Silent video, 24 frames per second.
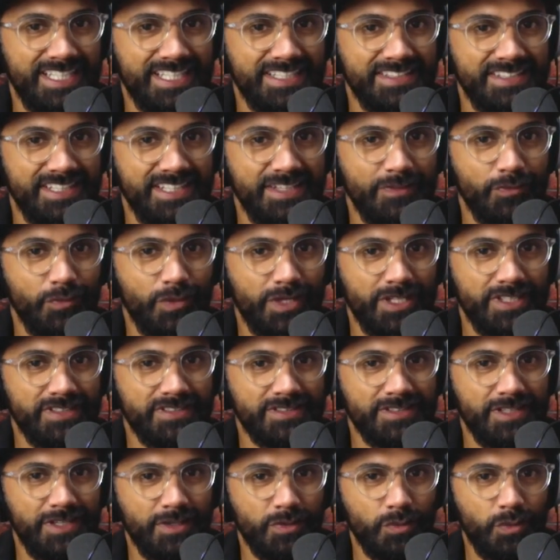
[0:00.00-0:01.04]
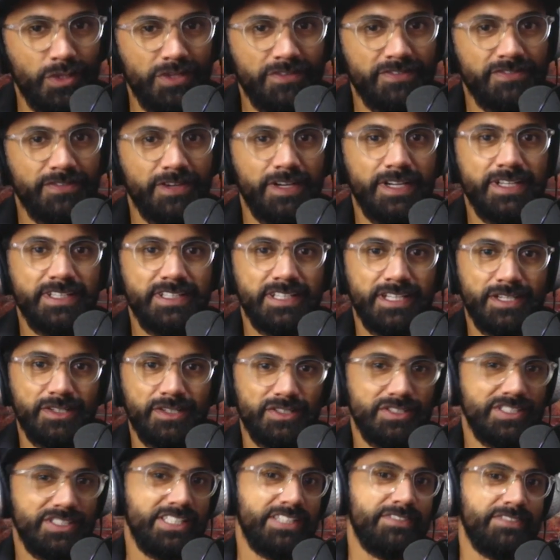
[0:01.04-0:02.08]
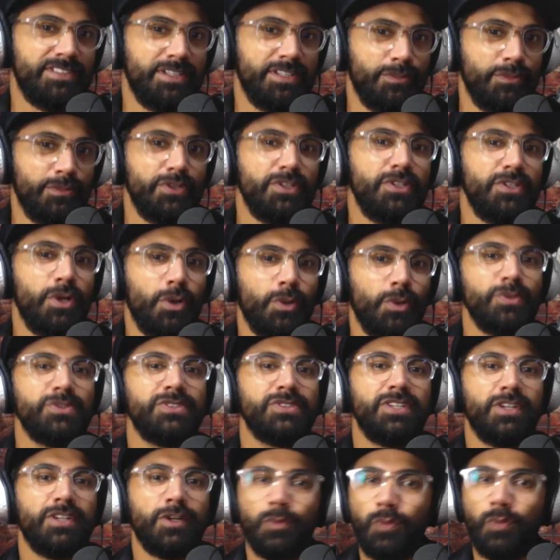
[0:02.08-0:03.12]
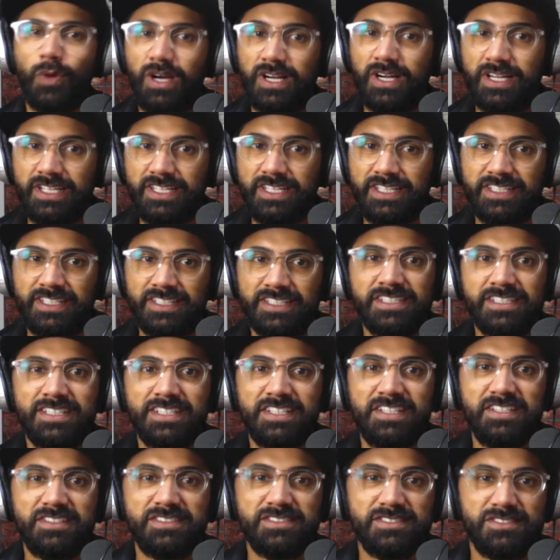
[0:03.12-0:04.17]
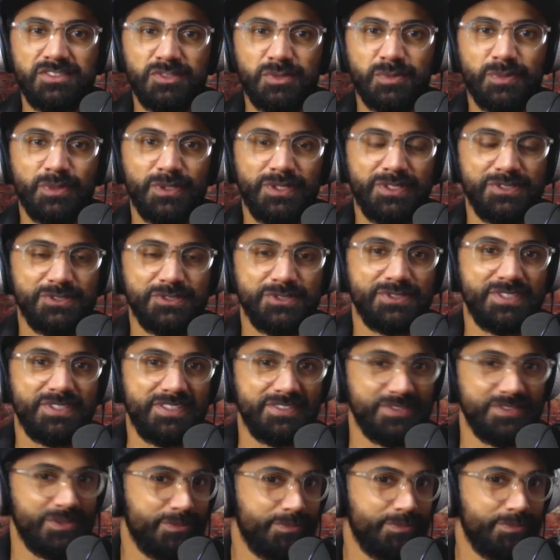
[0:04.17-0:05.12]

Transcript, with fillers: And mm. I think mm. once we find out if someone knows their why, it's super interesting.